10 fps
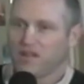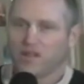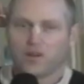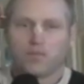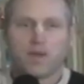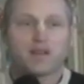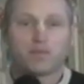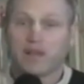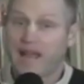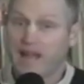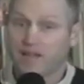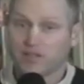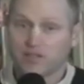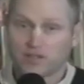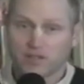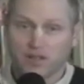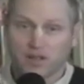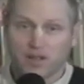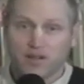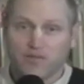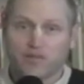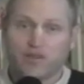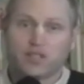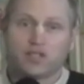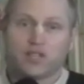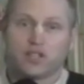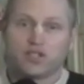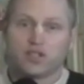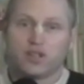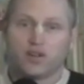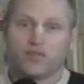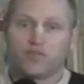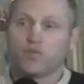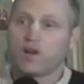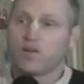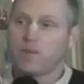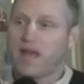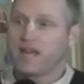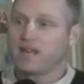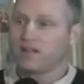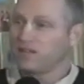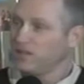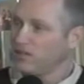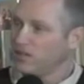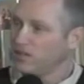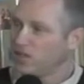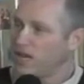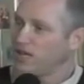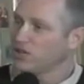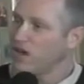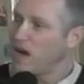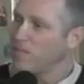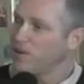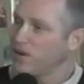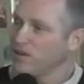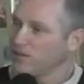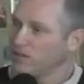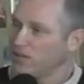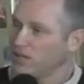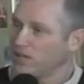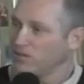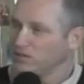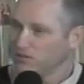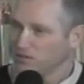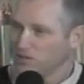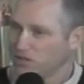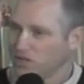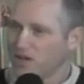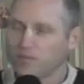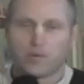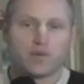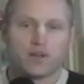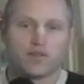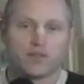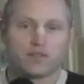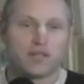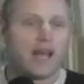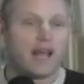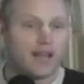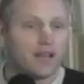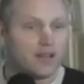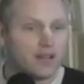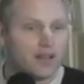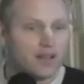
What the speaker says: Make plans. For instance, if you want to make chanting japa the center point of your day,